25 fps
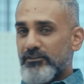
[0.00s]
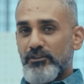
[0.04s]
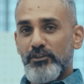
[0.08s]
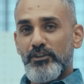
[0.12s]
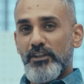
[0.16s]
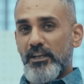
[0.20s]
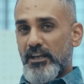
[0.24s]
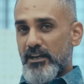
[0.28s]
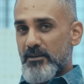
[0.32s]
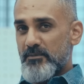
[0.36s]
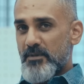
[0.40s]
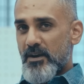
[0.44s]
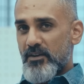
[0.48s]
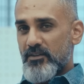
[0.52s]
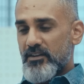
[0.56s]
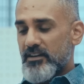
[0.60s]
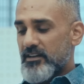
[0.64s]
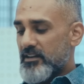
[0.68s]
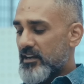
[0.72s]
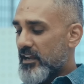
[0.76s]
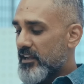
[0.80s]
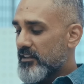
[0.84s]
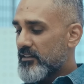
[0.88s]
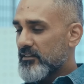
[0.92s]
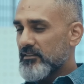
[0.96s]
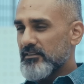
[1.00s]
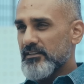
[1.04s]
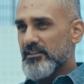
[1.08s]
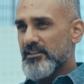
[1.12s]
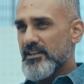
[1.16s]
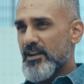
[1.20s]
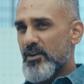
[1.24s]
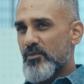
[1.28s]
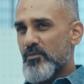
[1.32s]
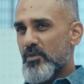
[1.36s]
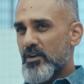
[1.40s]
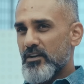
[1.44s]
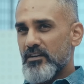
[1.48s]
you think about it, Ather is
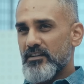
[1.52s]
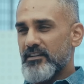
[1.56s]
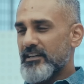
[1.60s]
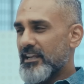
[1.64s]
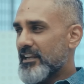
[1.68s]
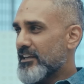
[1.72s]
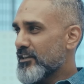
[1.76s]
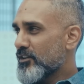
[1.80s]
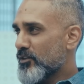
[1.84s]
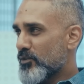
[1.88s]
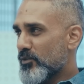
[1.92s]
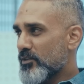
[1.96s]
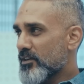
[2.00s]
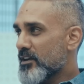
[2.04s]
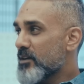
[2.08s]
now a 10-year-old